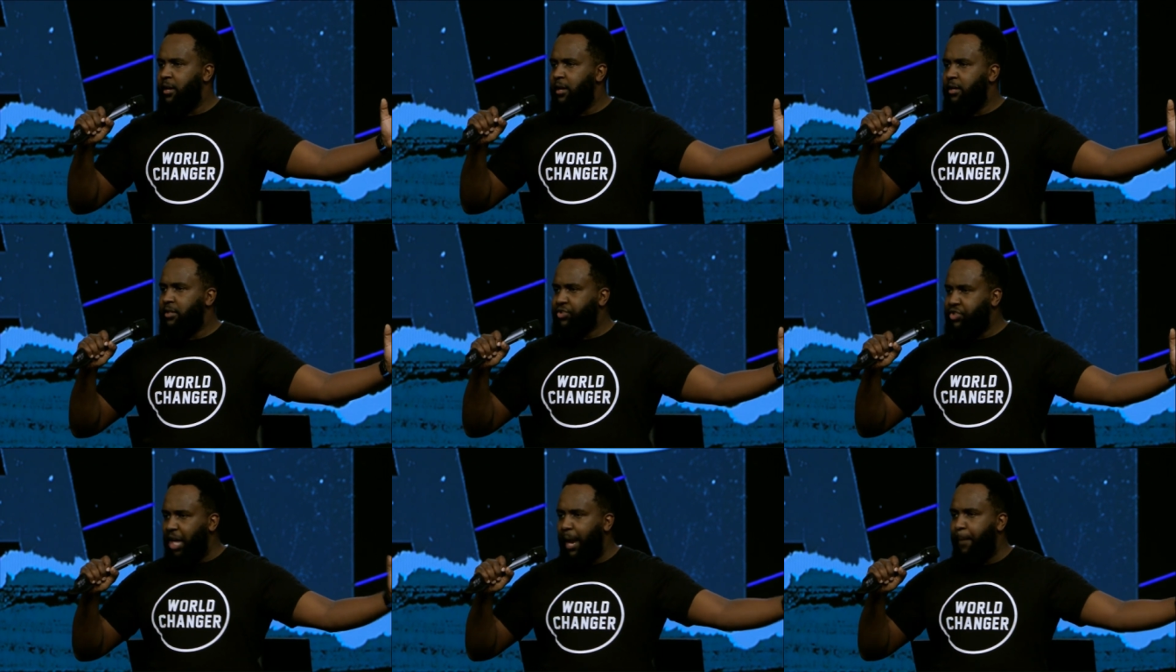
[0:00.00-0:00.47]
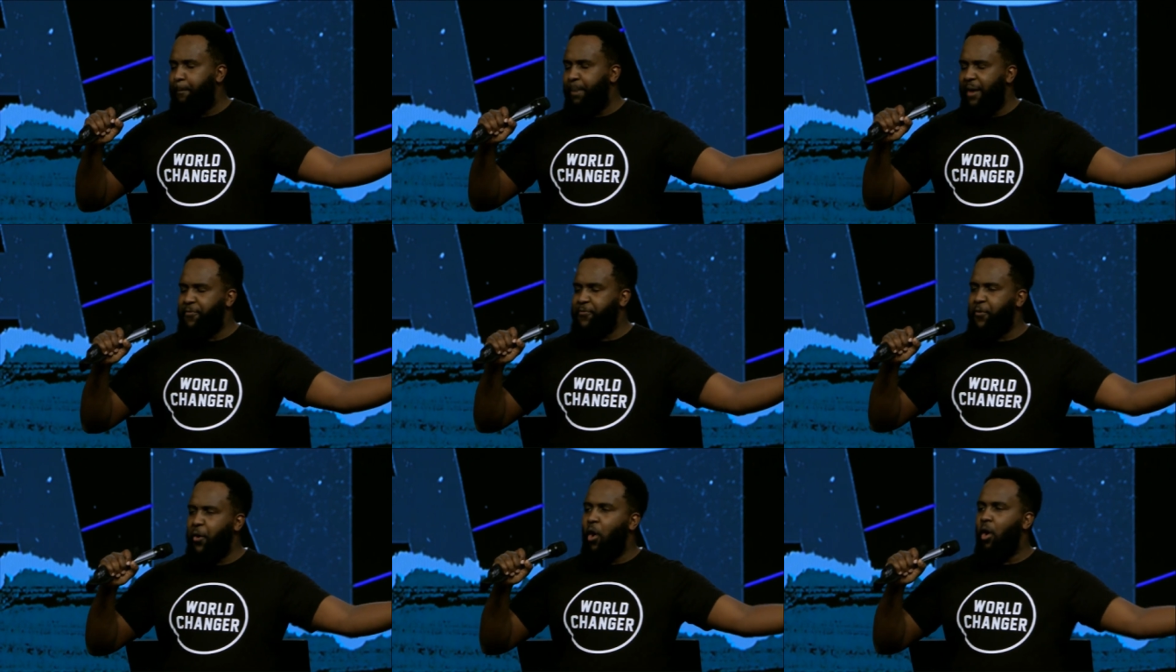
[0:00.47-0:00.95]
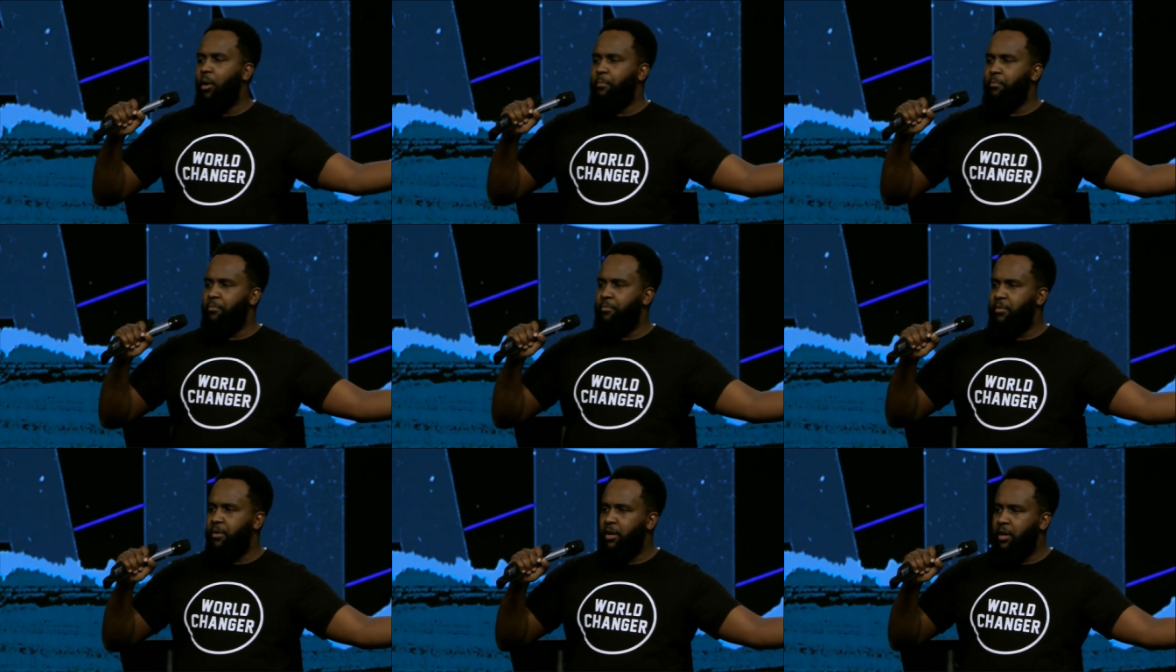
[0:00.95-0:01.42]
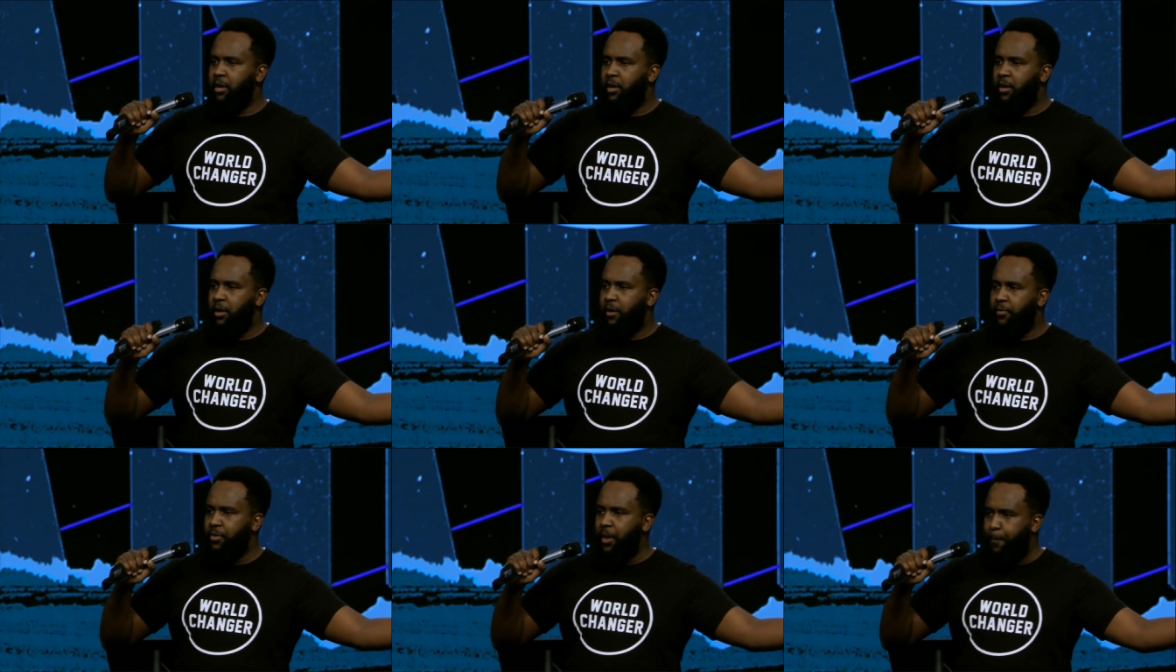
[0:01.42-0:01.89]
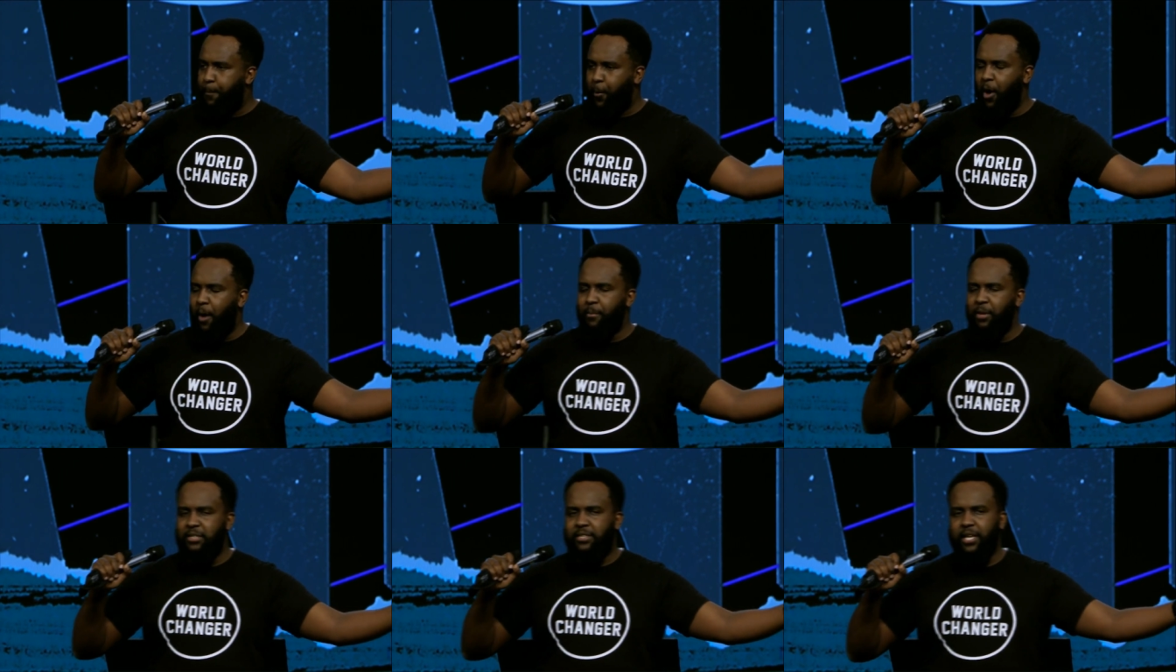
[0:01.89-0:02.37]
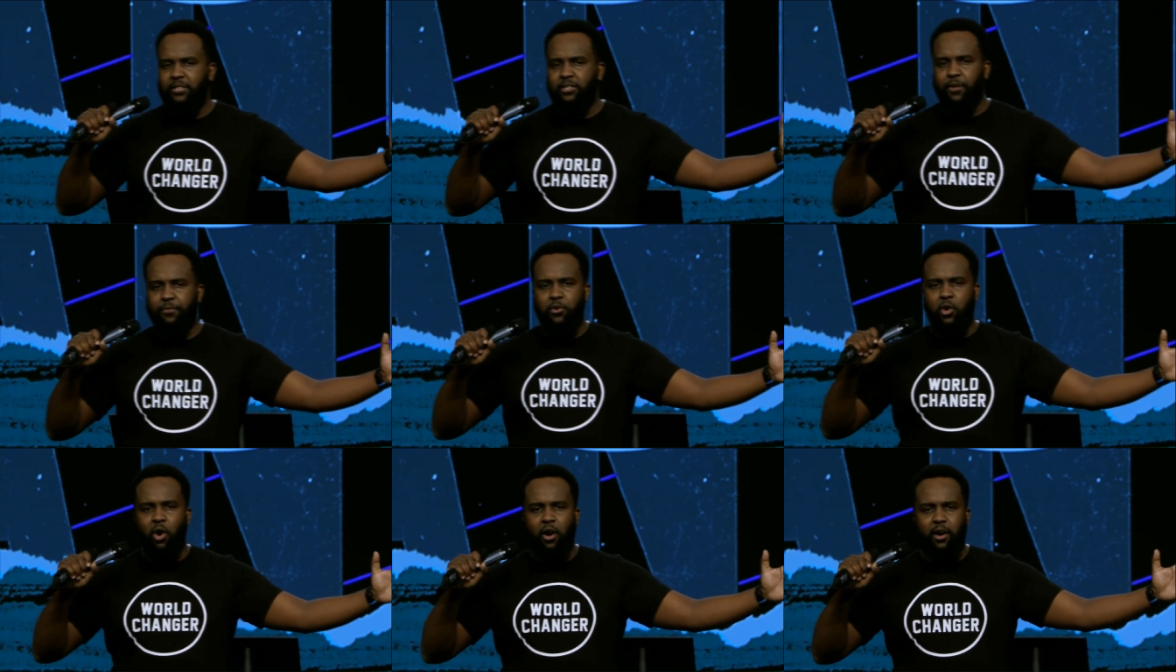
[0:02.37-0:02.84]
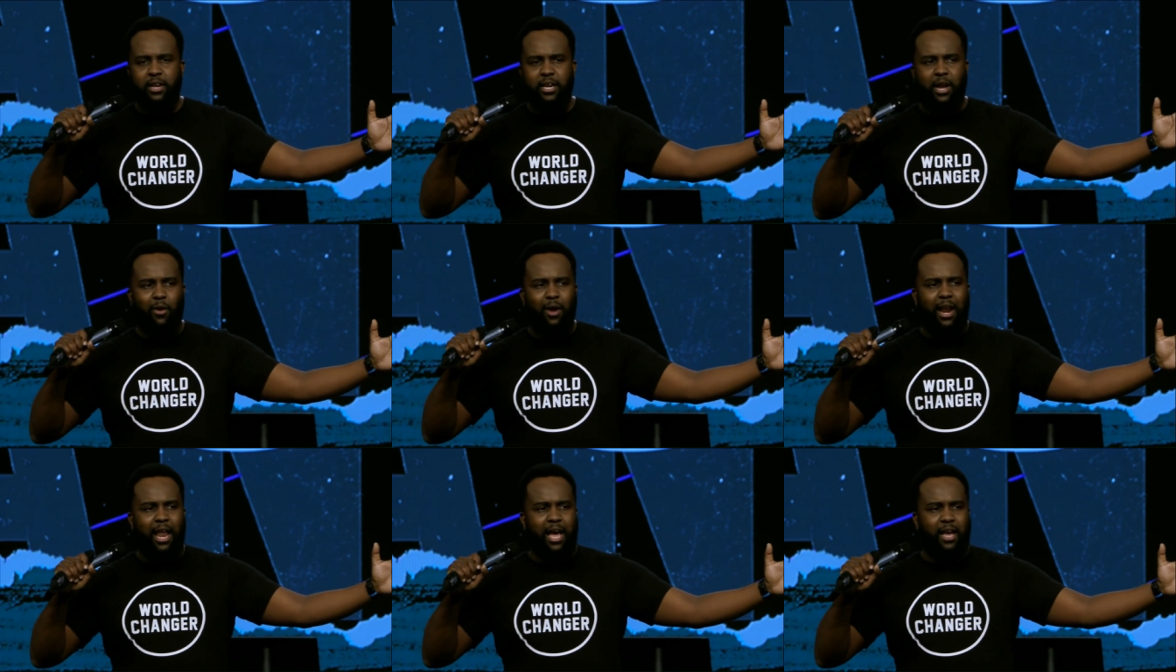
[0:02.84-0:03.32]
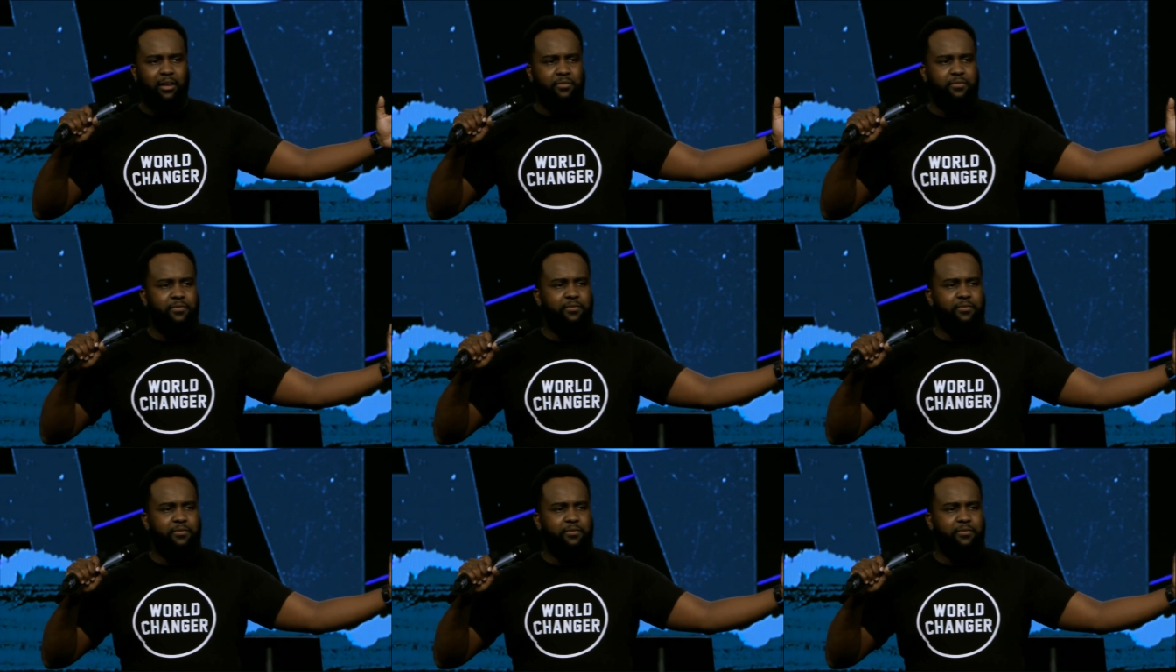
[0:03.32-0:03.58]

shall perform the promises of God in our life.